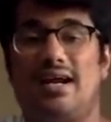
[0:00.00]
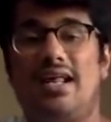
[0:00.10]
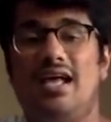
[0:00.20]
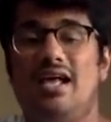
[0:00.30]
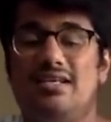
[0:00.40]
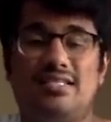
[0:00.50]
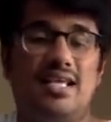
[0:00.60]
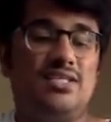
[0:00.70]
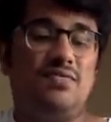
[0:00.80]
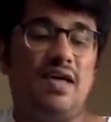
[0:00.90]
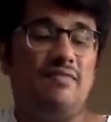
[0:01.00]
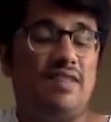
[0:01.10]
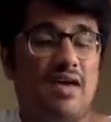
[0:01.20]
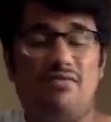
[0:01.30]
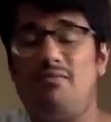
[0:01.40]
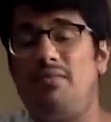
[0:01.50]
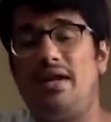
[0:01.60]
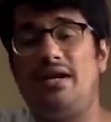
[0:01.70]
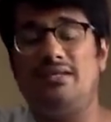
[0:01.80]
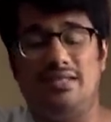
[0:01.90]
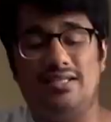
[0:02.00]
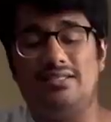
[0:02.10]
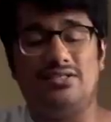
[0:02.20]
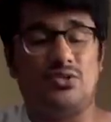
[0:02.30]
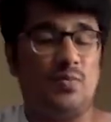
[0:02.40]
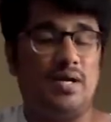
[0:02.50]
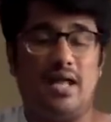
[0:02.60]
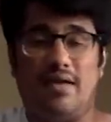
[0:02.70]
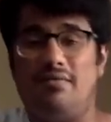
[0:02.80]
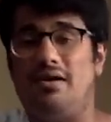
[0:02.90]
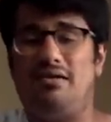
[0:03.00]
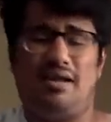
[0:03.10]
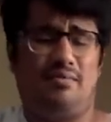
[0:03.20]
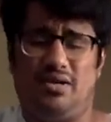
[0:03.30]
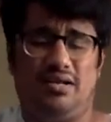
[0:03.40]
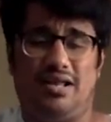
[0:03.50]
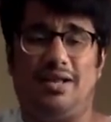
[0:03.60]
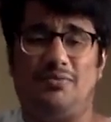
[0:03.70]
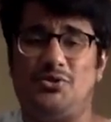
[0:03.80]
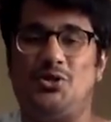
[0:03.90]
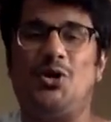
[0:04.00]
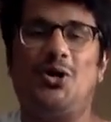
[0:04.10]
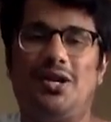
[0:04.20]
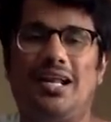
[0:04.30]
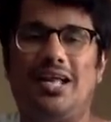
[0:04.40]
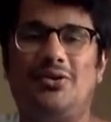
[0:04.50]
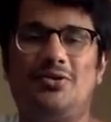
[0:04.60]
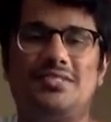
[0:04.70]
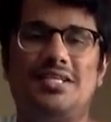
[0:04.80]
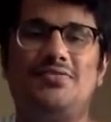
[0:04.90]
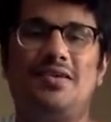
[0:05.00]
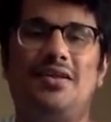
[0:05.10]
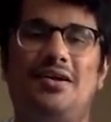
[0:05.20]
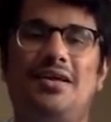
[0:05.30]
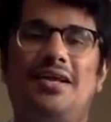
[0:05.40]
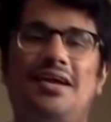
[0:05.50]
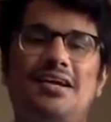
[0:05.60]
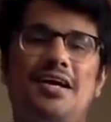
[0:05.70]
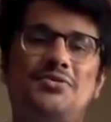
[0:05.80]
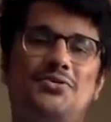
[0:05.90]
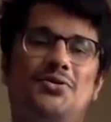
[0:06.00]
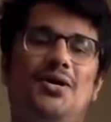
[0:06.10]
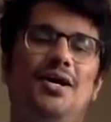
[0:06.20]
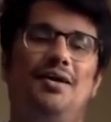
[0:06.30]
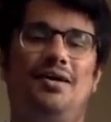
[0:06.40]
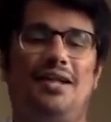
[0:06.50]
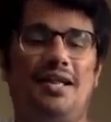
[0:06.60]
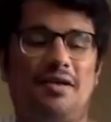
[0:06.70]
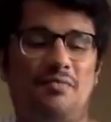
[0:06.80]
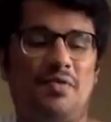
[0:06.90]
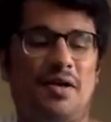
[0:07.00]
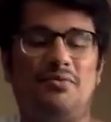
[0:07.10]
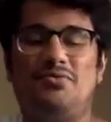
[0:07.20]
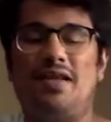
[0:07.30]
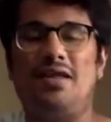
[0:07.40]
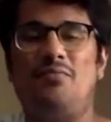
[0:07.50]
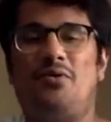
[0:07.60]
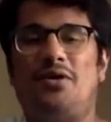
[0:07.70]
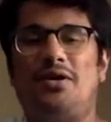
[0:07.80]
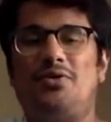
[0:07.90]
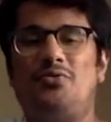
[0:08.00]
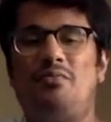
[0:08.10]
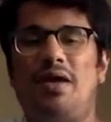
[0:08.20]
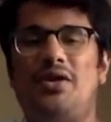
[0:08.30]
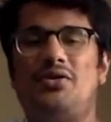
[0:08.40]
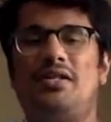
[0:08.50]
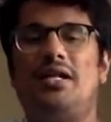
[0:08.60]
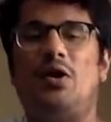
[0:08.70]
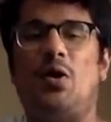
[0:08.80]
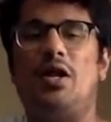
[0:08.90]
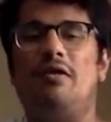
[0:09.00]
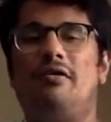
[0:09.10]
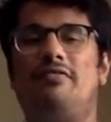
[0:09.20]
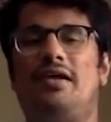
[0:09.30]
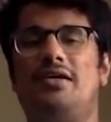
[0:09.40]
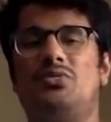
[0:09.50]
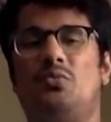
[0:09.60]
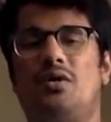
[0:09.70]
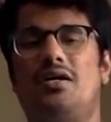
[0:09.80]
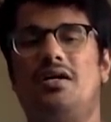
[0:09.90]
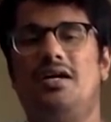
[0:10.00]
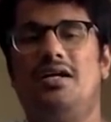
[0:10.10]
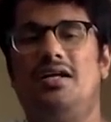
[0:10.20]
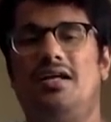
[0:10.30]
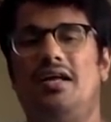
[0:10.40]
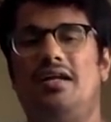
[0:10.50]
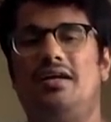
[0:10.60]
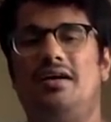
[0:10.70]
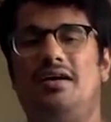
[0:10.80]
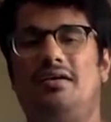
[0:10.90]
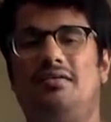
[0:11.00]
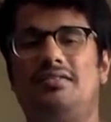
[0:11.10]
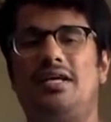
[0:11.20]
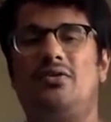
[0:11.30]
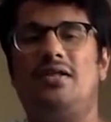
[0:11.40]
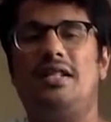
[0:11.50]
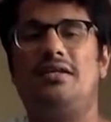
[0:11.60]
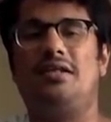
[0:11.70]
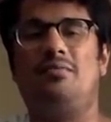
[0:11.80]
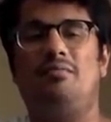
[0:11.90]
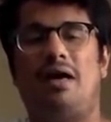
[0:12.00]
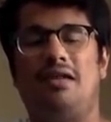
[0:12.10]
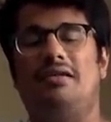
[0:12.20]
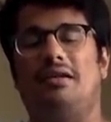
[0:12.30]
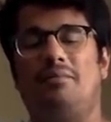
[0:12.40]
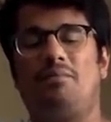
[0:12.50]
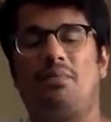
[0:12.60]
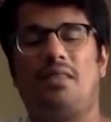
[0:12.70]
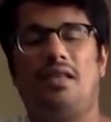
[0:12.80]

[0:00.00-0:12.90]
like playing on the strings, right? Since we have never played this instrument ever, I mean, like, I'm sure, like, since we are learning guitar, so like it becomes very important to make sure that all our fingers work in a